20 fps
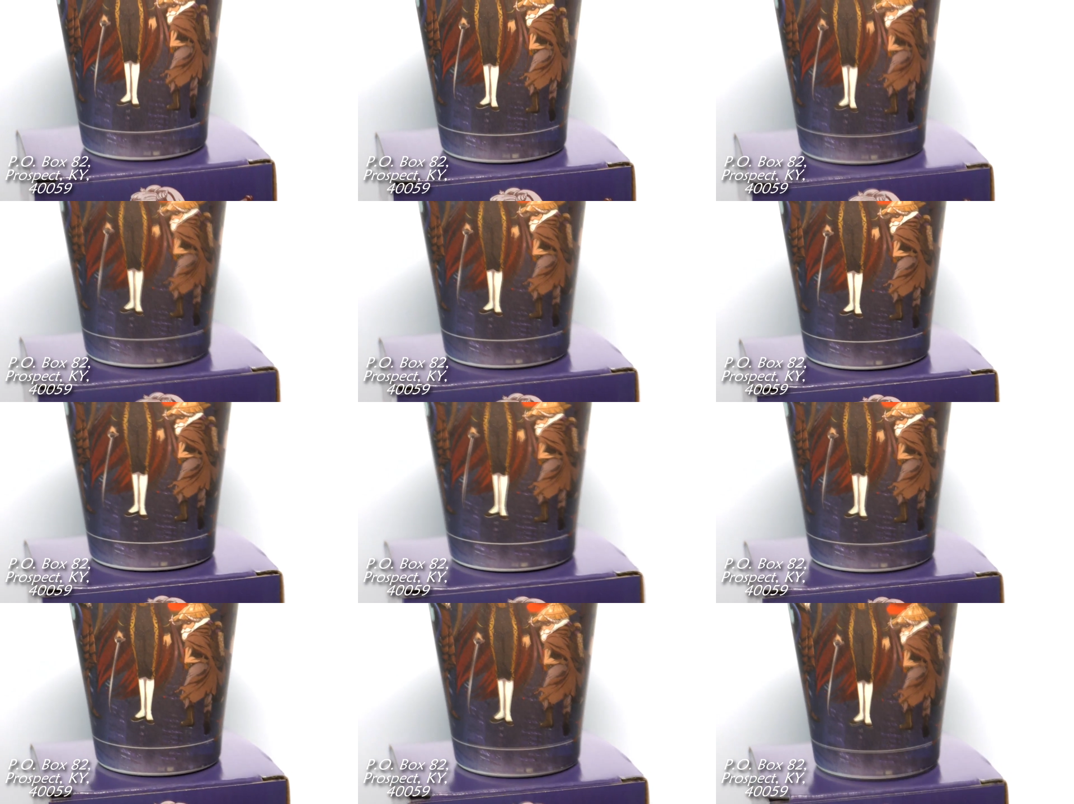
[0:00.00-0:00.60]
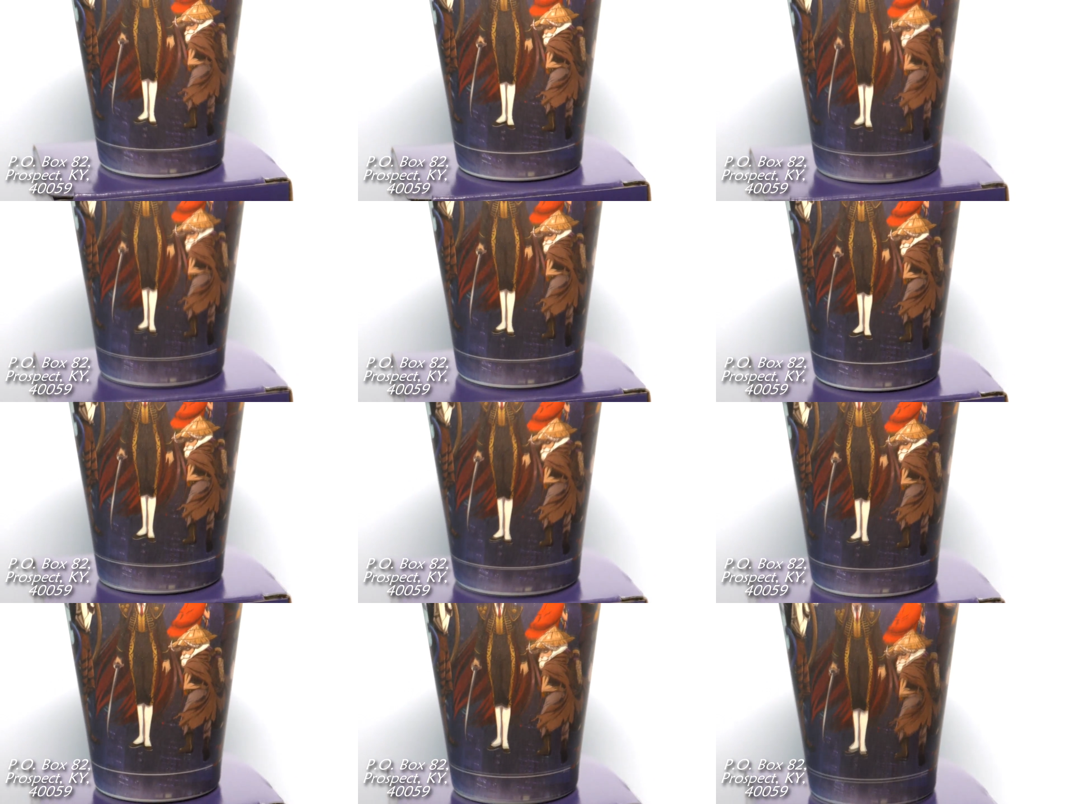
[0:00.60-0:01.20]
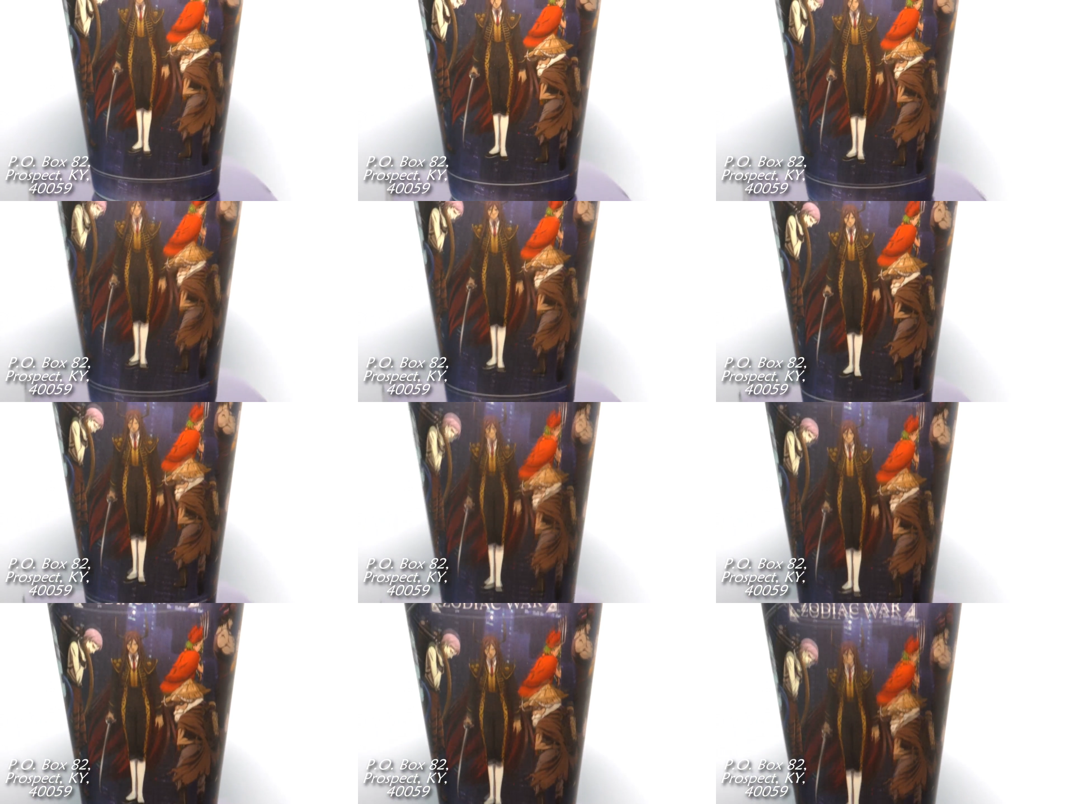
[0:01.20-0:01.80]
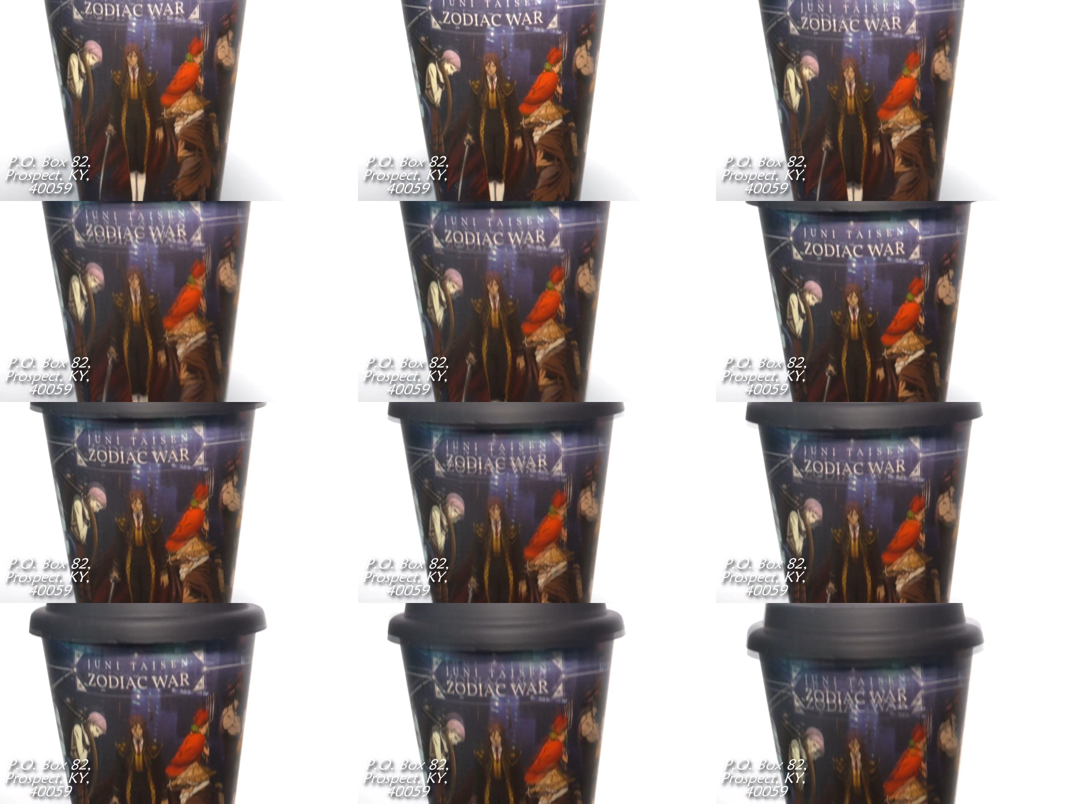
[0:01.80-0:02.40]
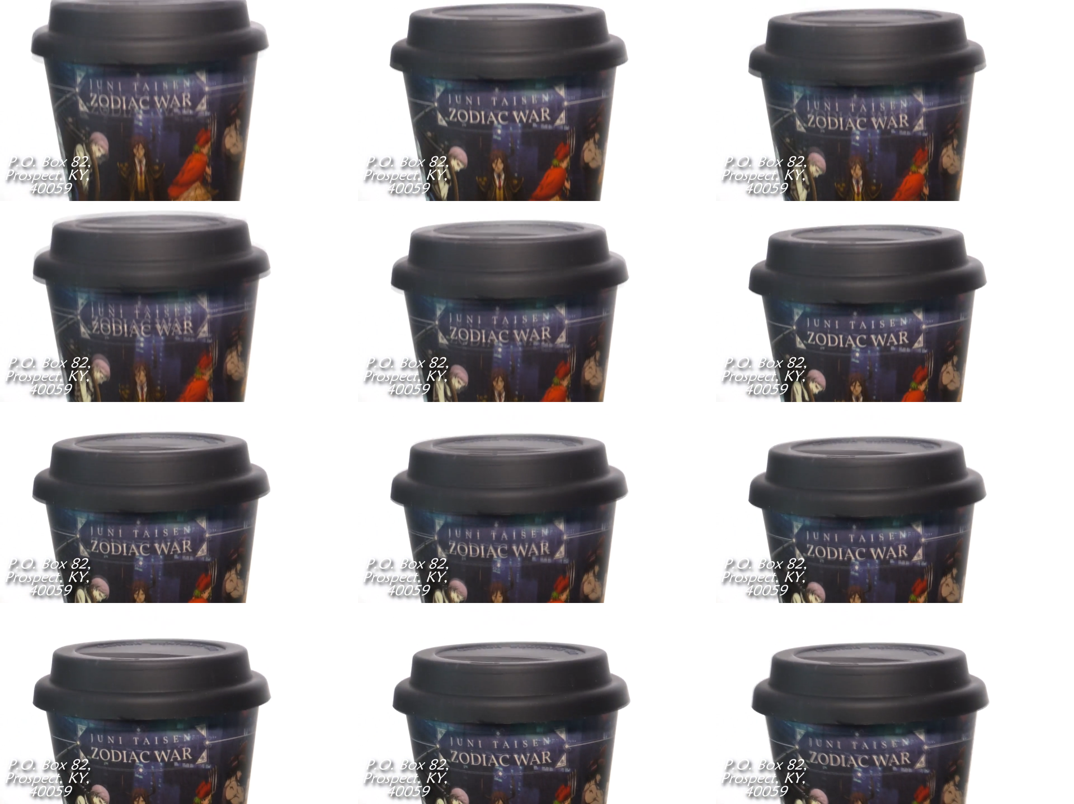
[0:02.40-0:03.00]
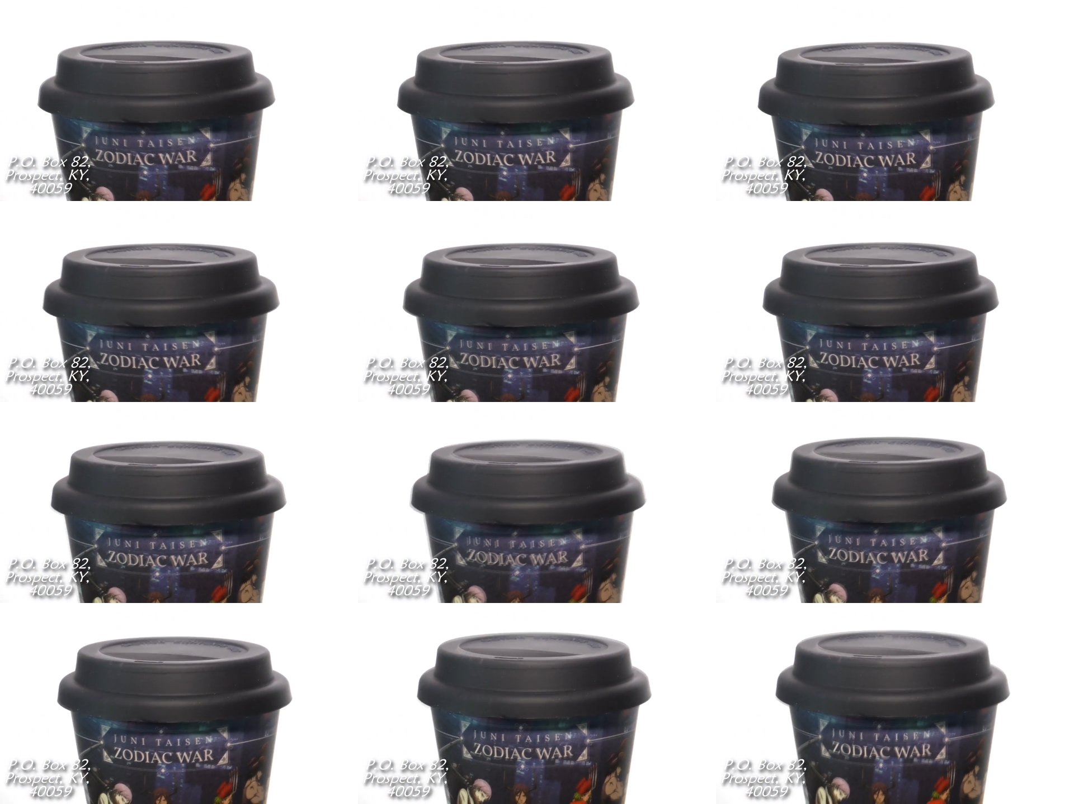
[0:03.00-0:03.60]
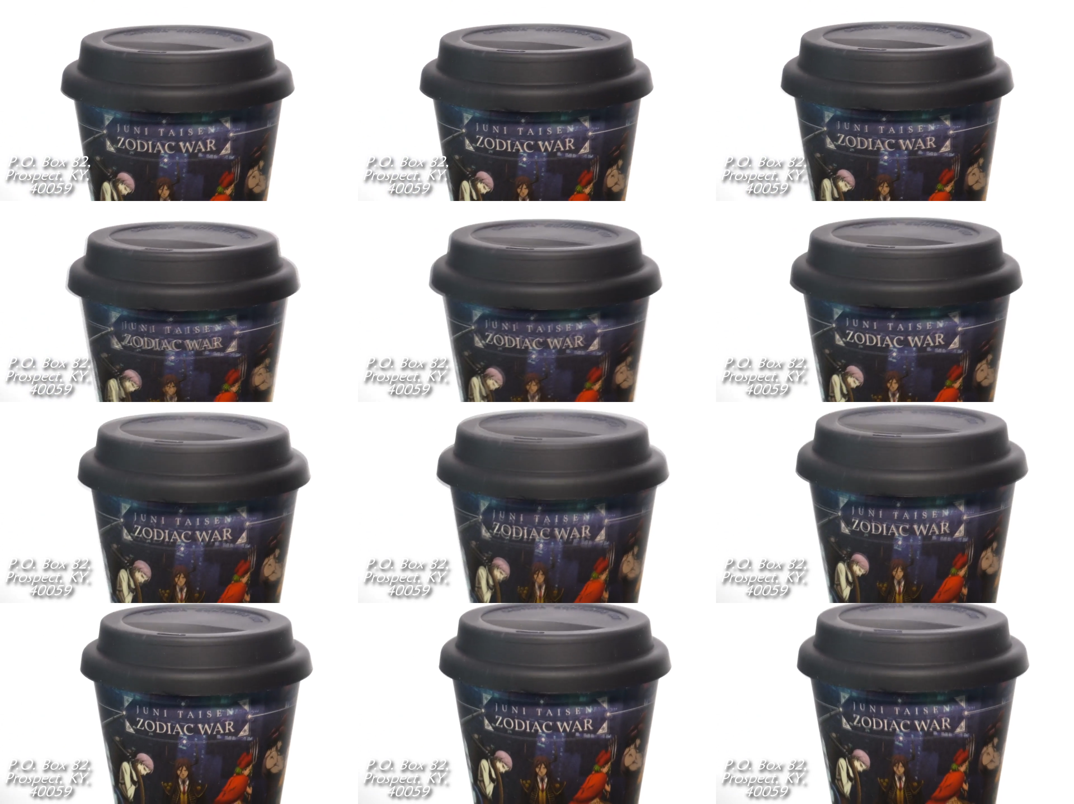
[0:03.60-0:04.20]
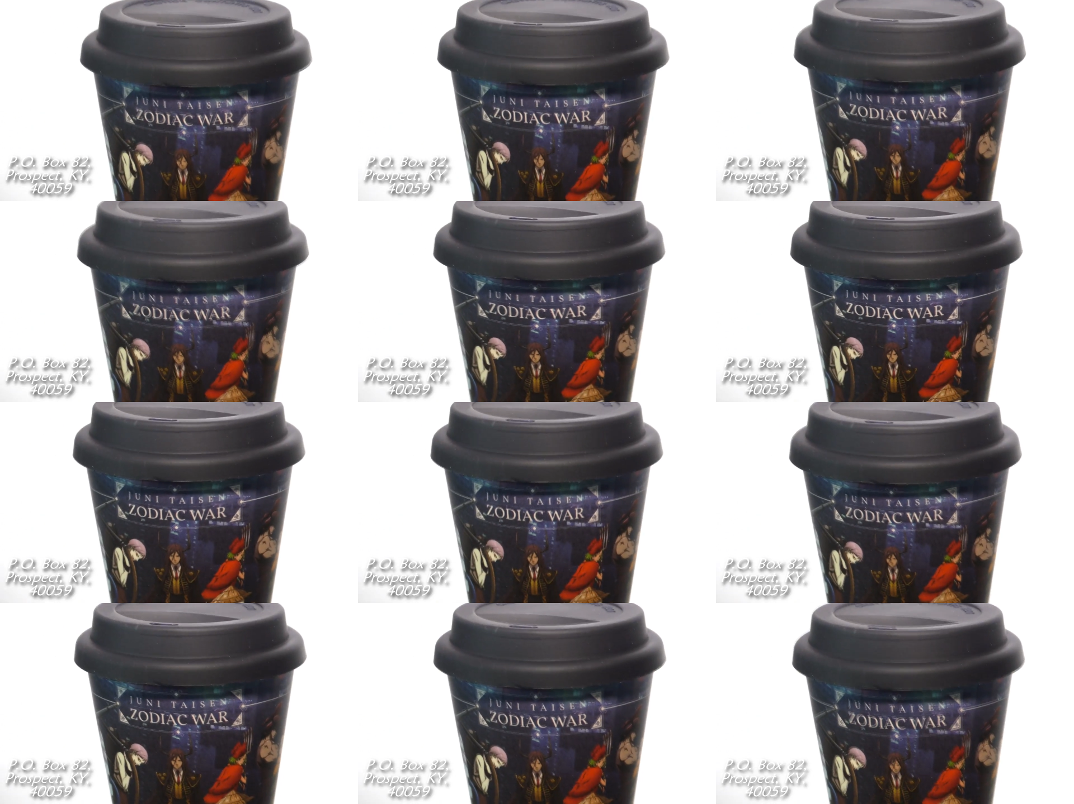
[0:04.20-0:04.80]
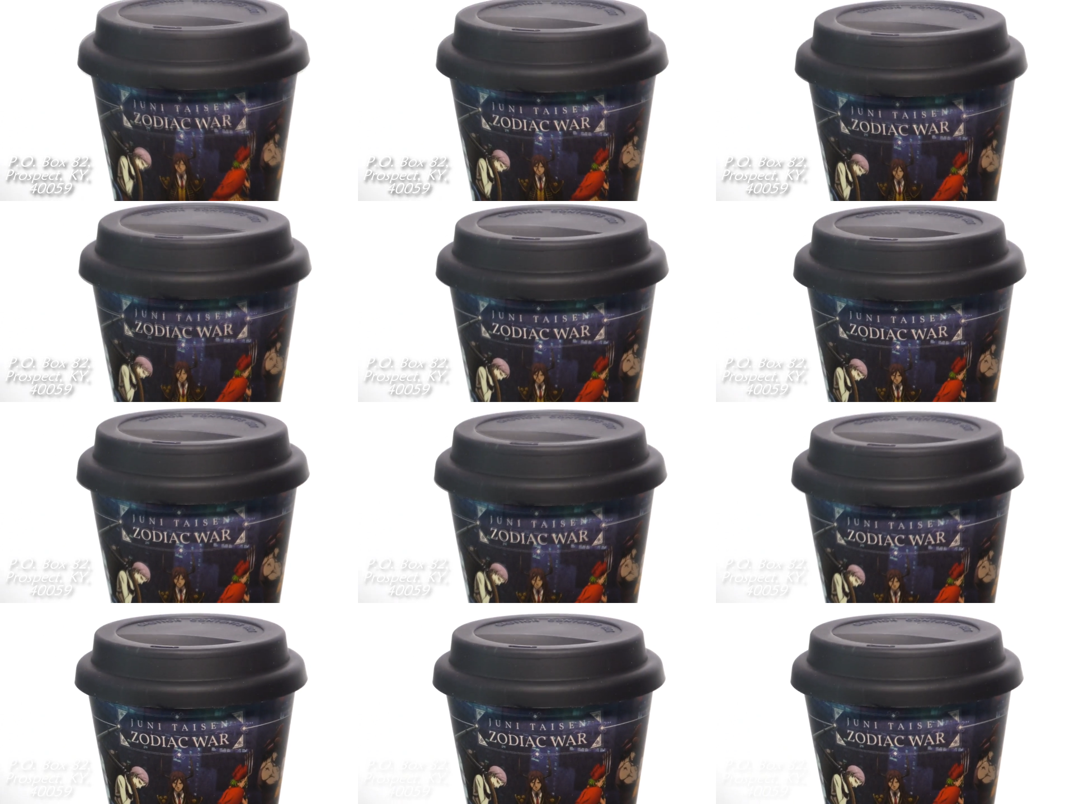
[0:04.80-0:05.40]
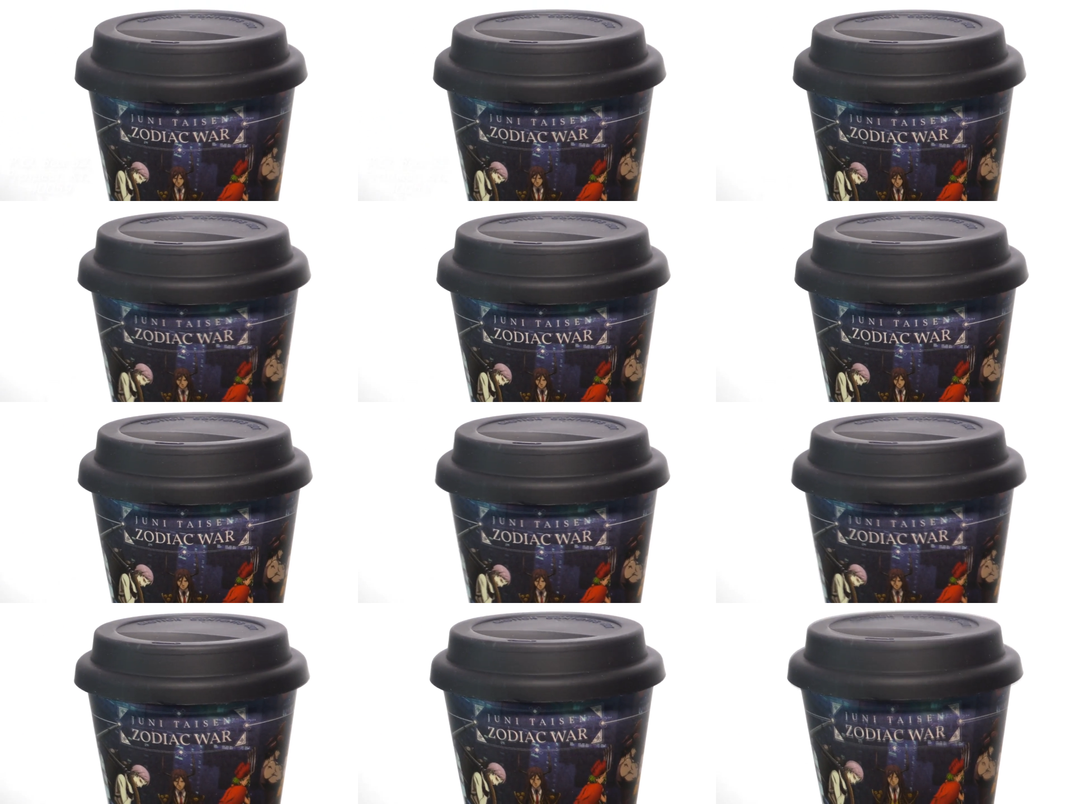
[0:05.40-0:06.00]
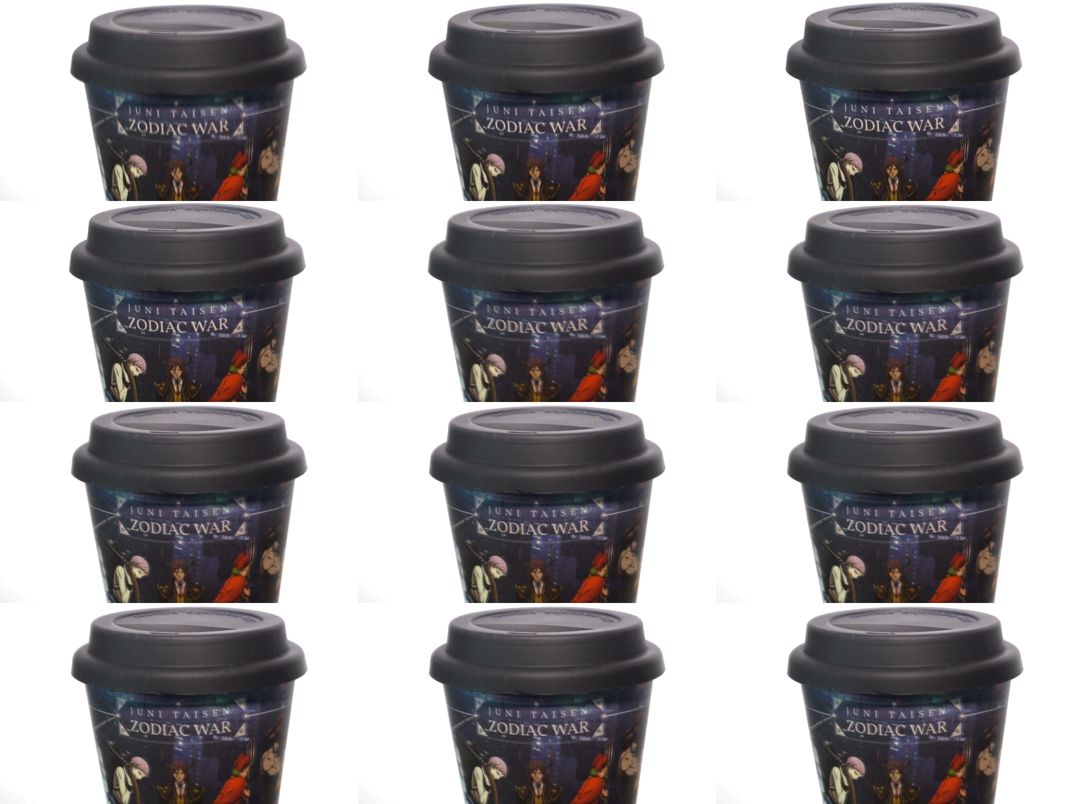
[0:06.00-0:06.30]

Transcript: No face is visible, so there are no lips to read.